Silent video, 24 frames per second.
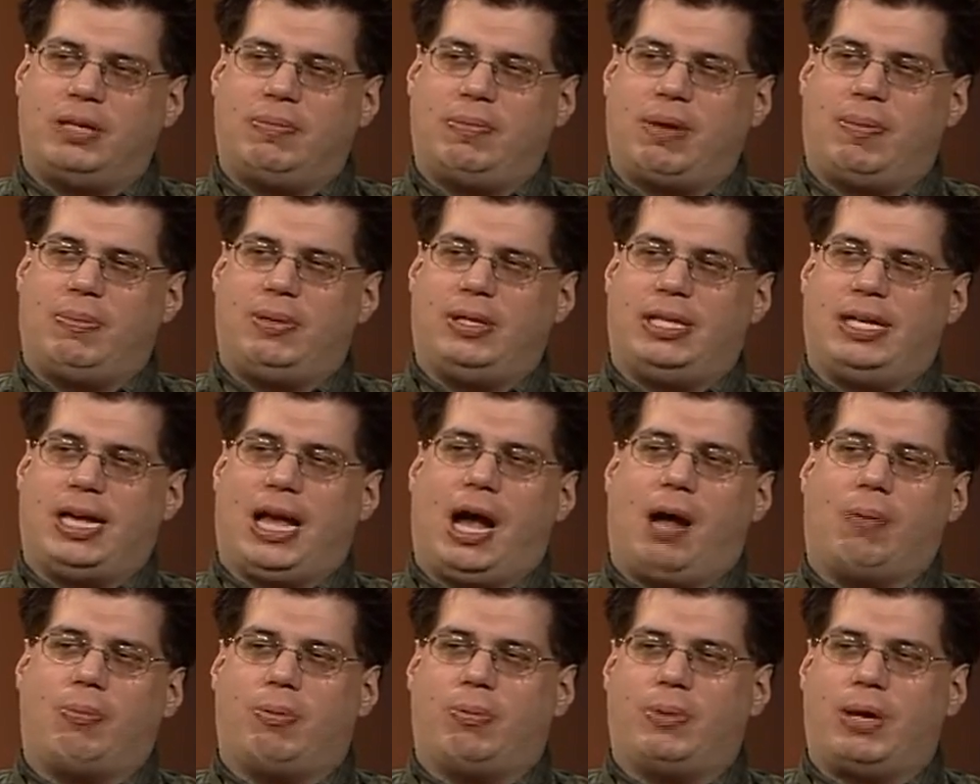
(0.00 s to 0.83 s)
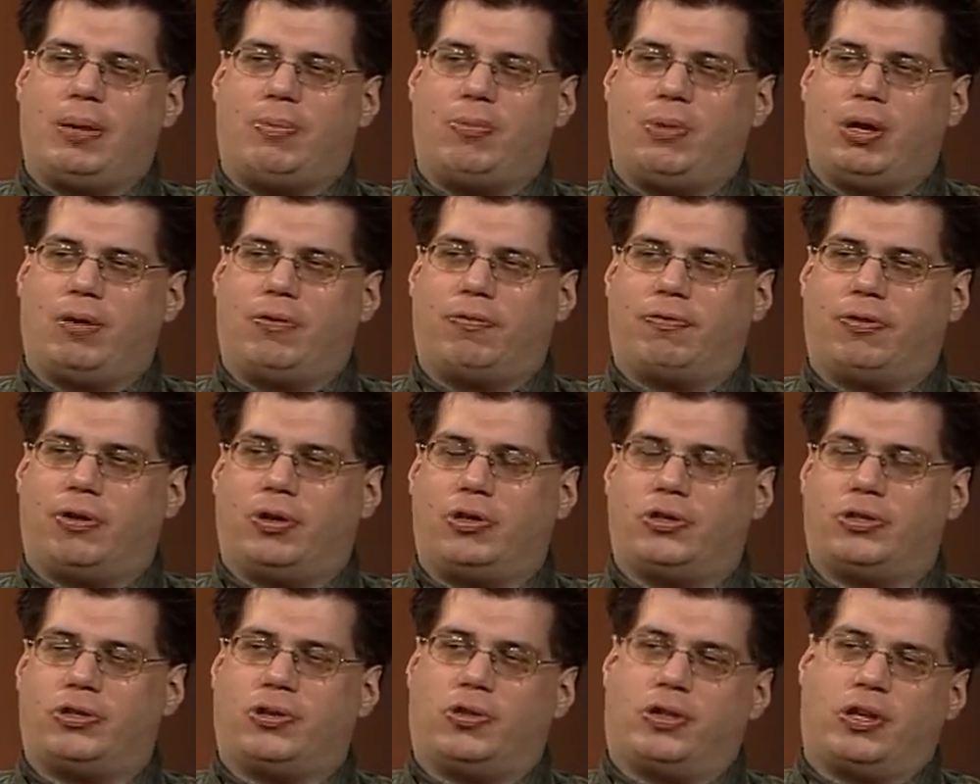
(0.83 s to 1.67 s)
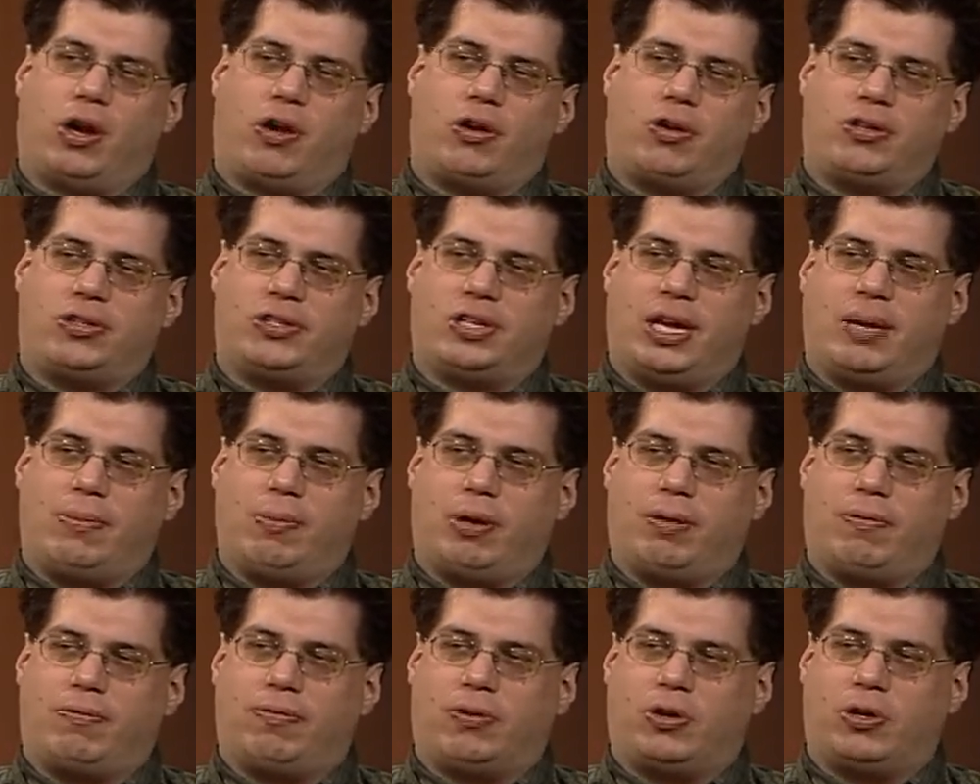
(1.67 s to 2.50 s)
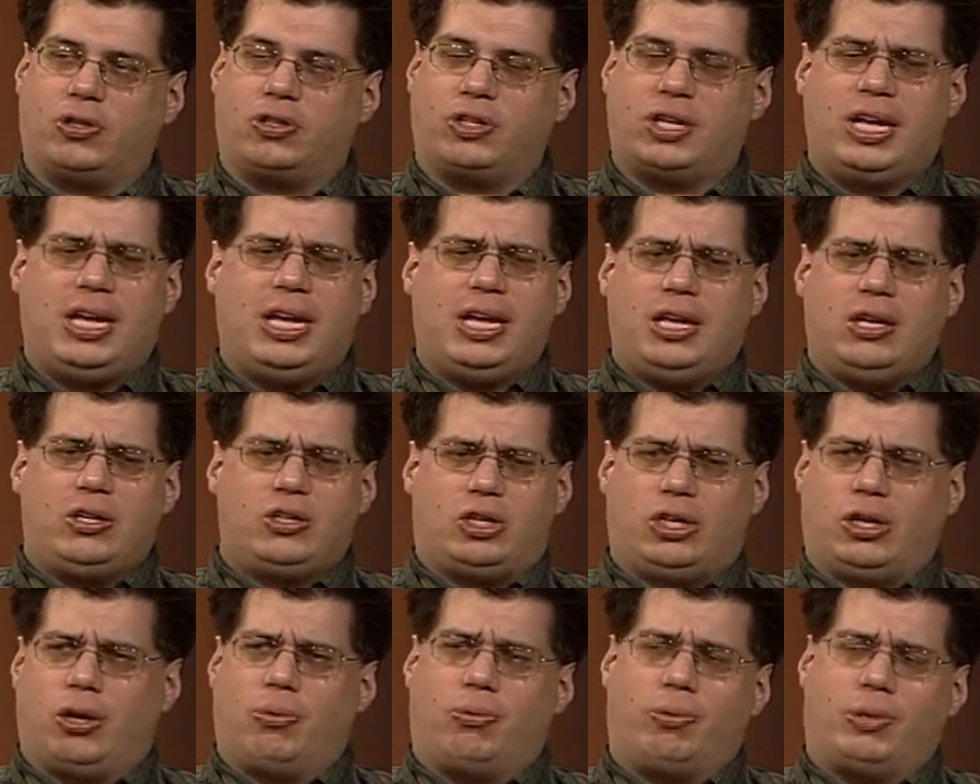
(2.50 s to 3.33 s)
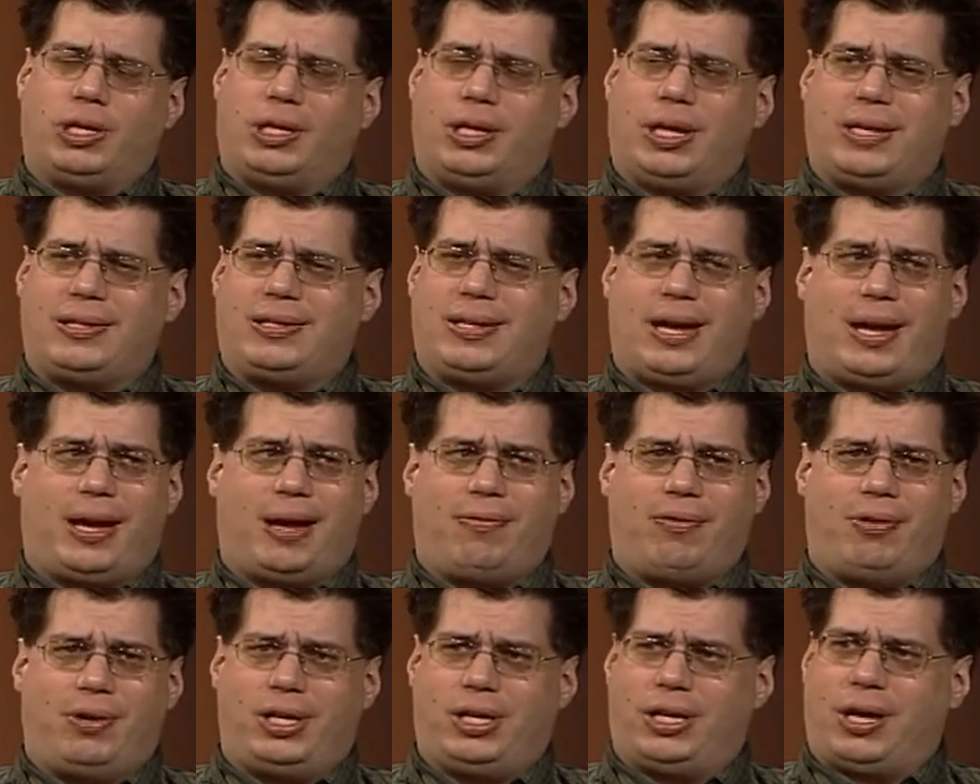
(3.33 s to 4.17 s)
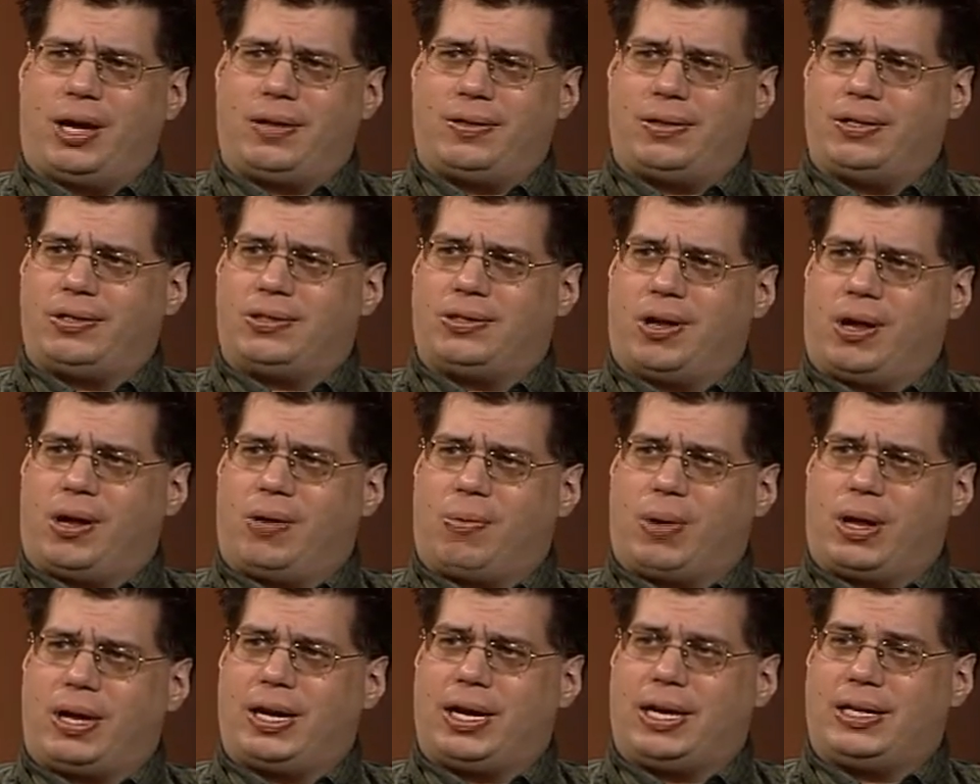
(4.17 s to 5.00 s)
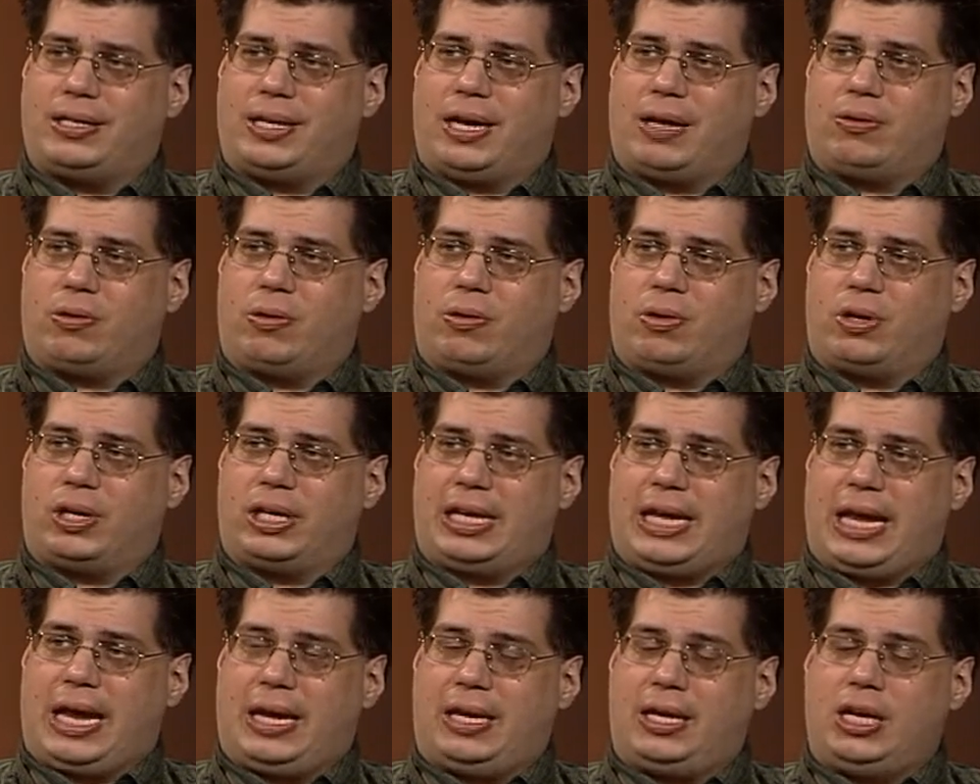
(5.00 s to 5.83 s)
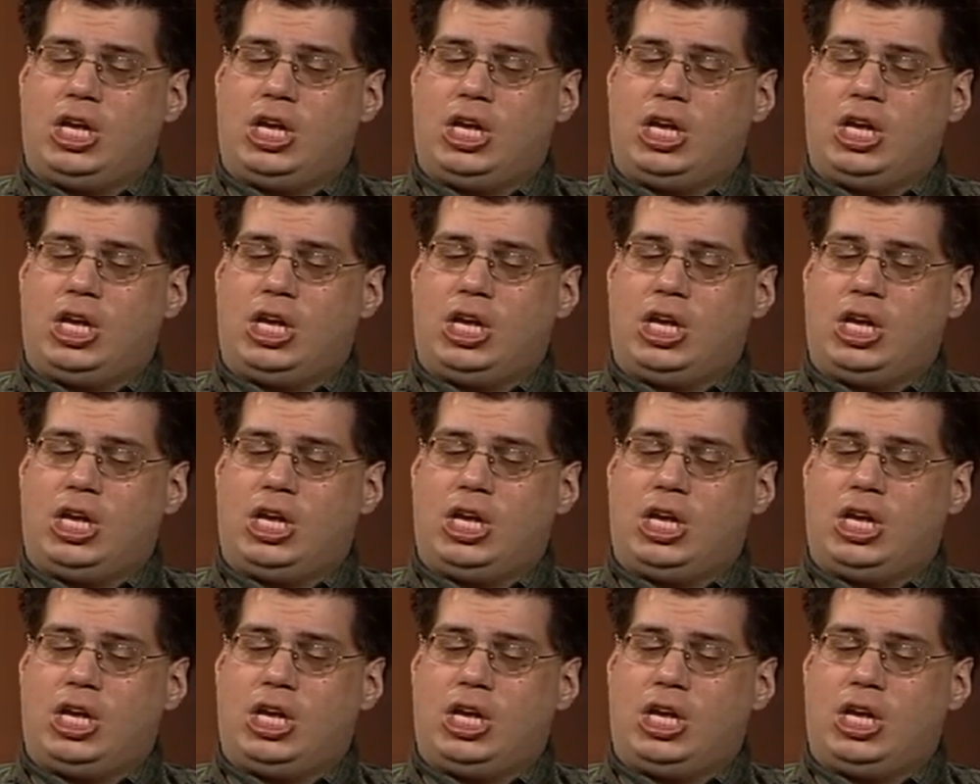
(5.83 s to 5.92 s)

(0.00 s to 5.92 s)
Maybe the album name went first or the artist name went first, so you don't realize, hey, I've already got this song, why did I download it again?